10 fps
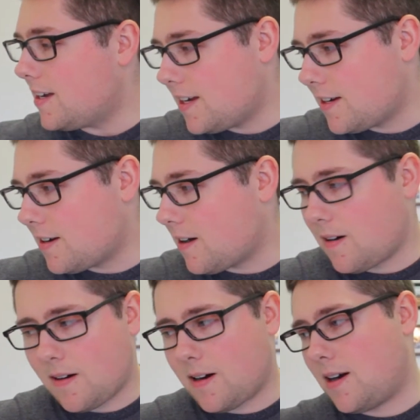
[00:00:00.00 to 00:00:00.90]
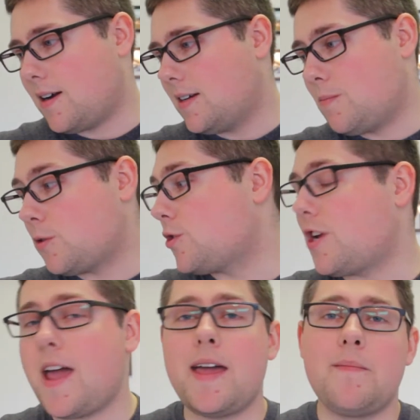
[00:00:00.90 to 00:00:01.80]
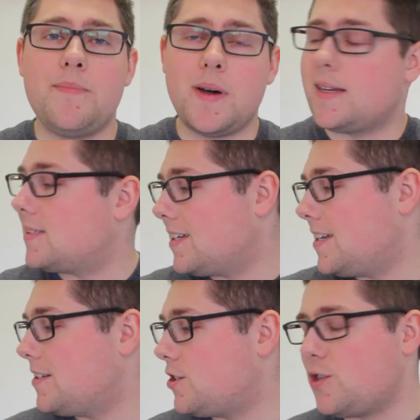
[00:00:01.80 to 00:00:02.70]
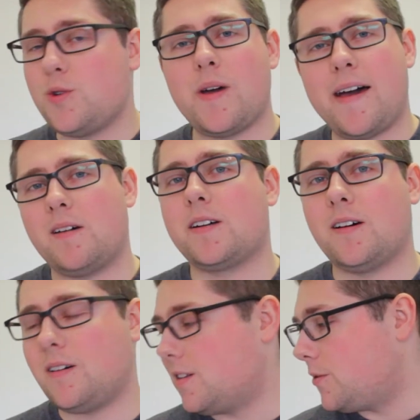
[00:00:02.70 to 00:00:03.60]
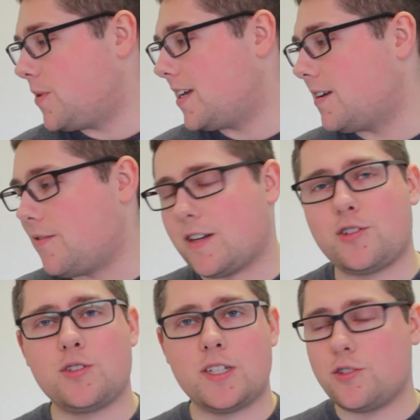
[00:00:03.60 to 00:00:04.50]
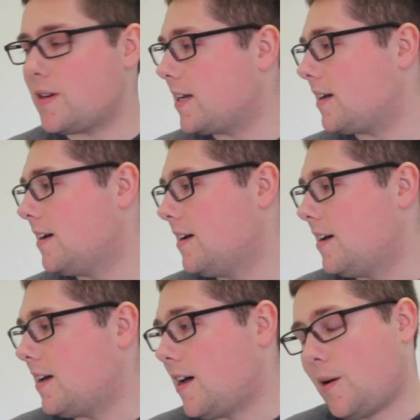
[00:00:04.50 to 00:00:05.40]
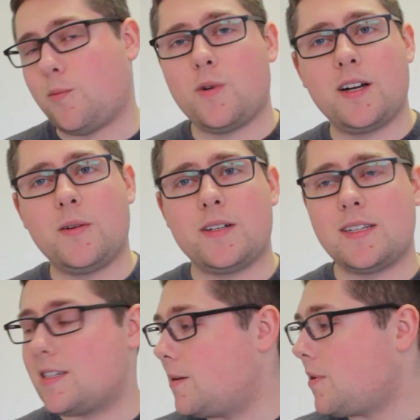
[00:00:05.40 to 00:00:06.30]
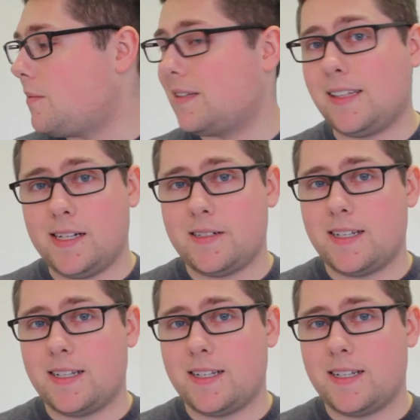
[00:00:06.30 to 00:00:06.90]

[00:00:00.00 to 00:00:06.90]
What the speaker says: in our Bochet must into alcohol that we can eventually drink. We're going to see probably later